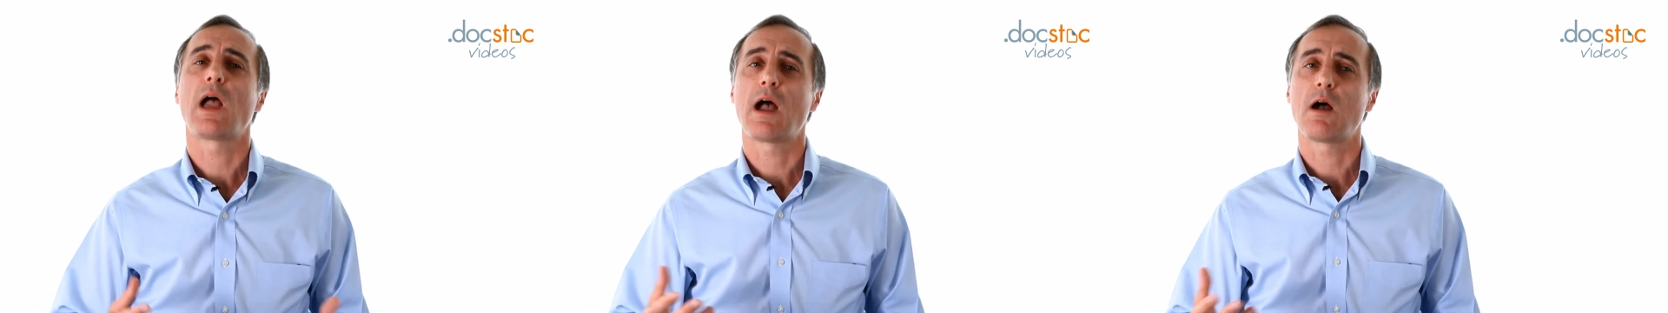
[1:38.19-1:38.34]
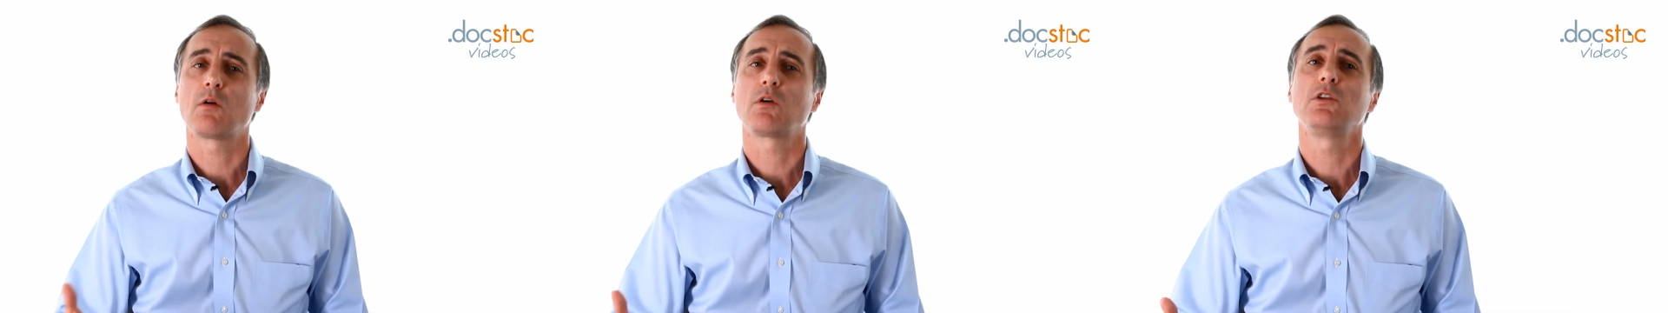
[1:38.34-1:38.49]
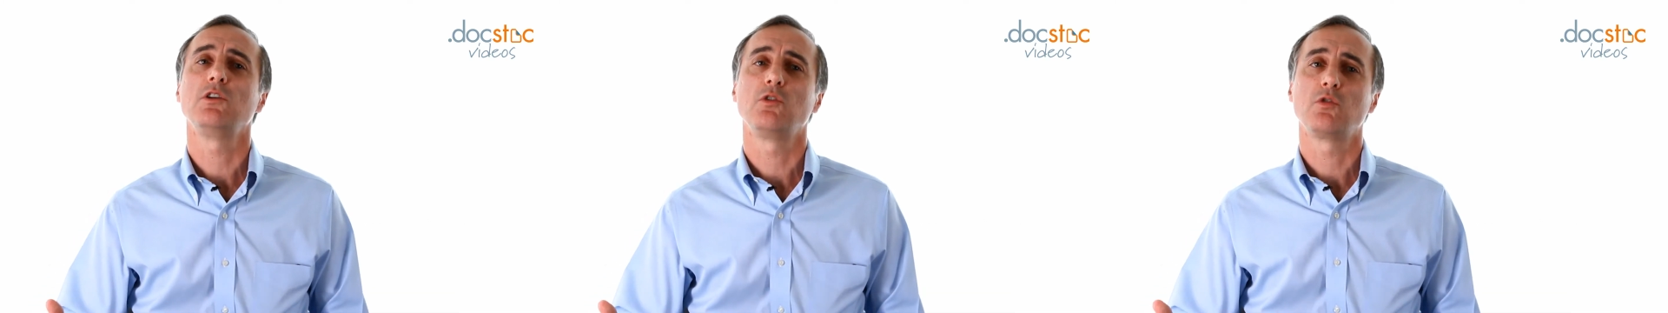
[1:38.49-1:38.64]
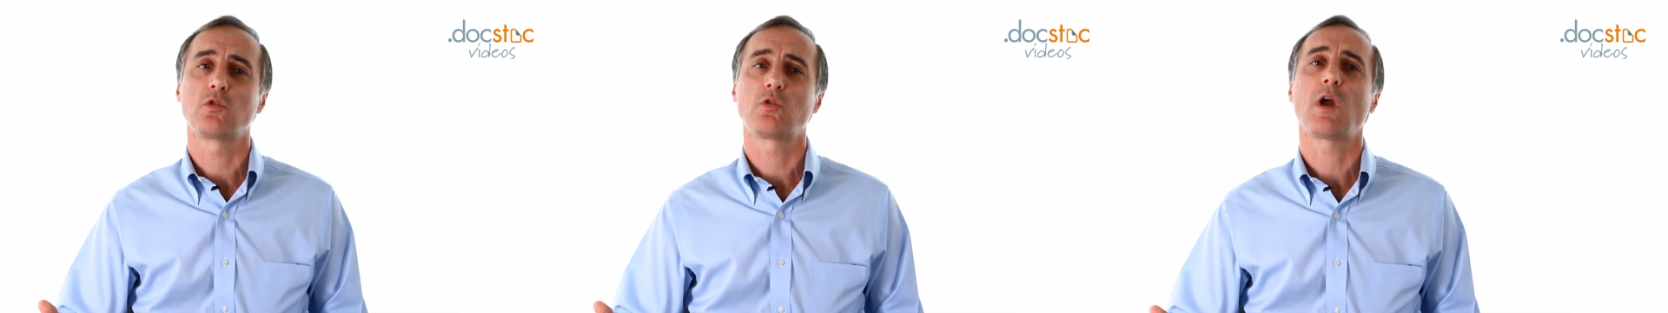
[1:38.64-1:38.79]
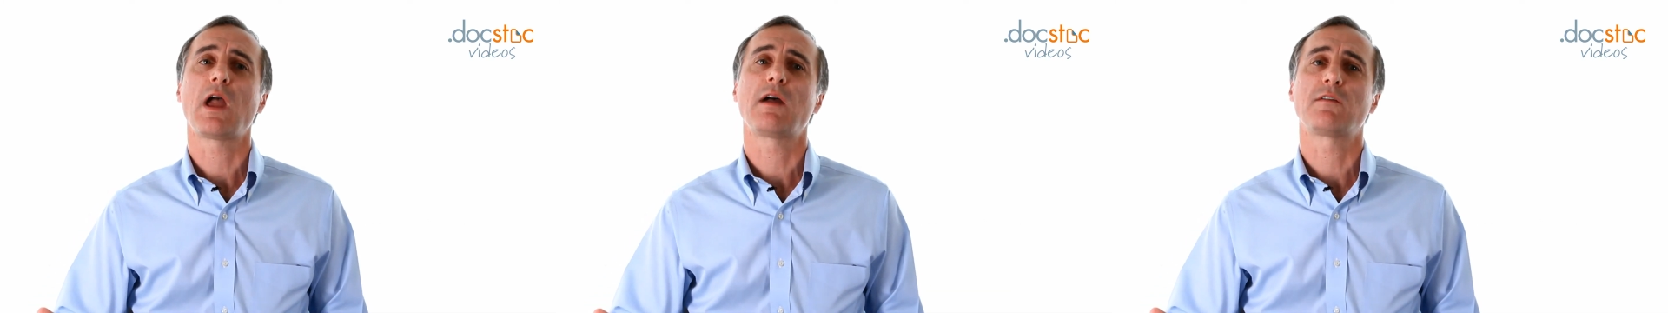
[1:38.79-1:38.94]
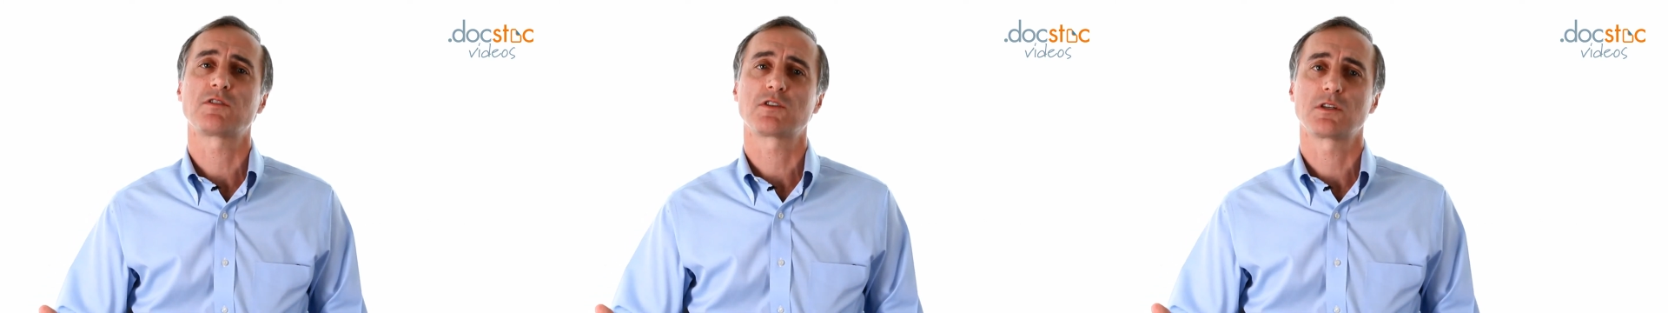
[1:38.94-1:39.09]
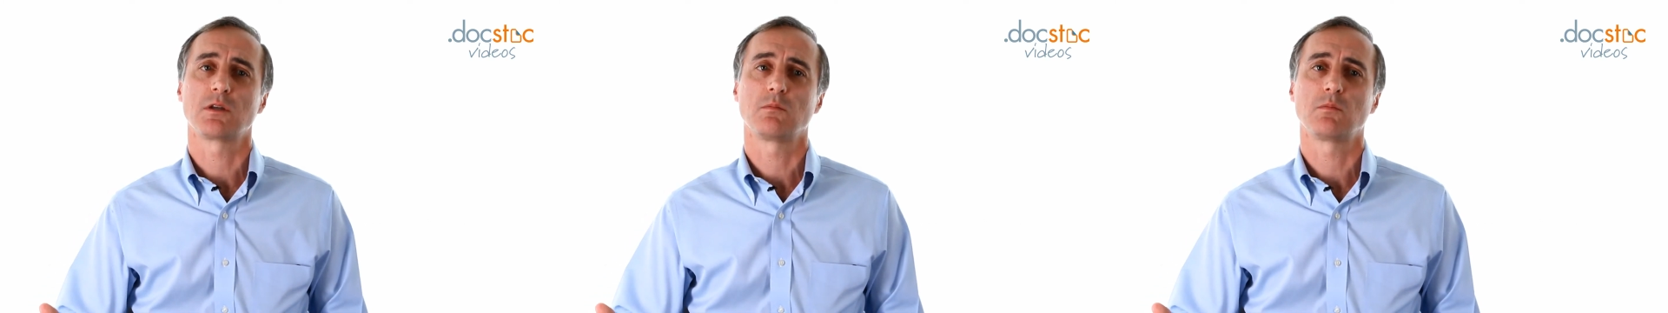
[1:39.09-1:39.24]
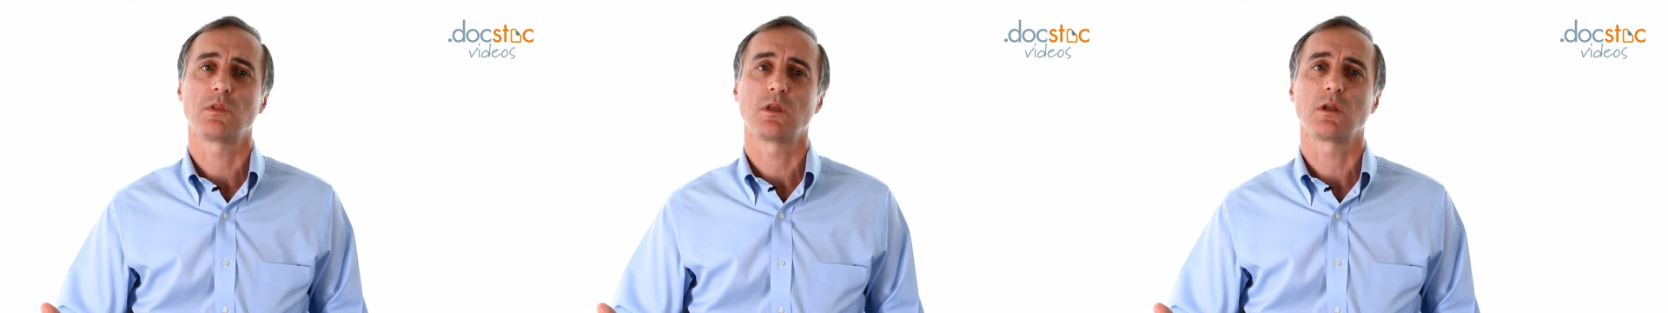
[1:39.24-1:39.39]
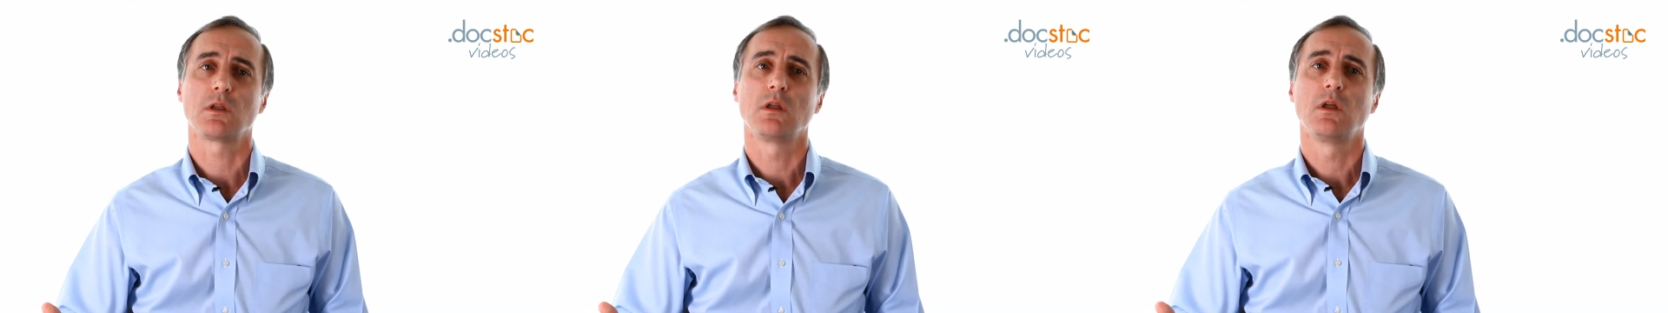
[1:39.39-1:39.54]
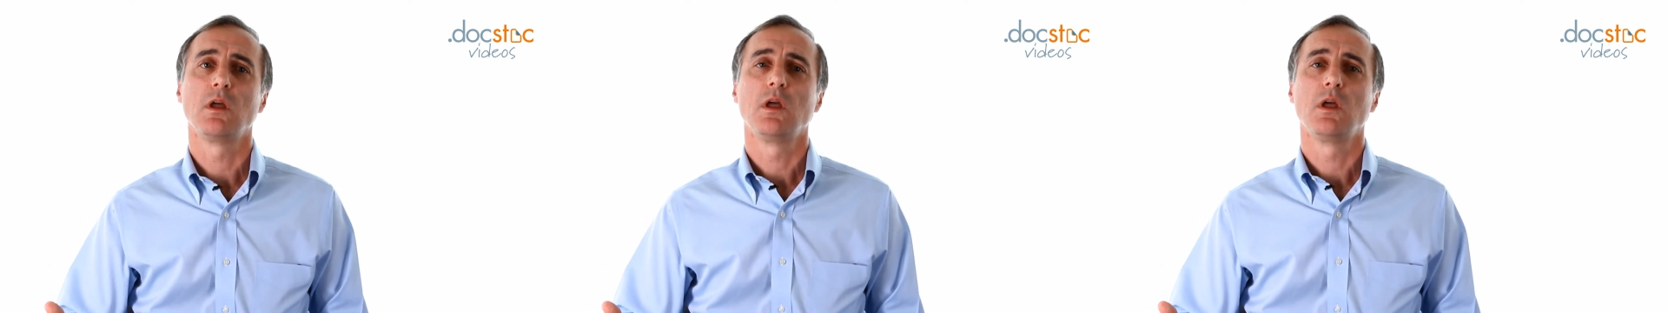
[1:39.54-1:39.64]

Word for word: How can you craft something?